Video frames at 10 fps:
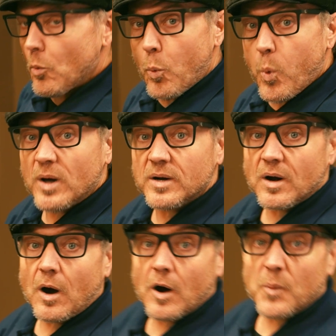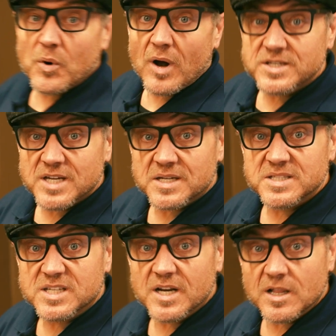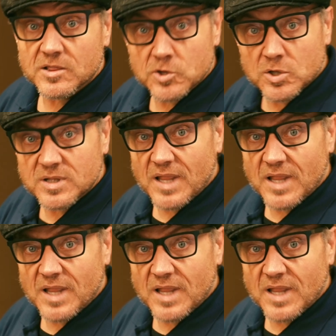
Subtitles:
what our project is going to look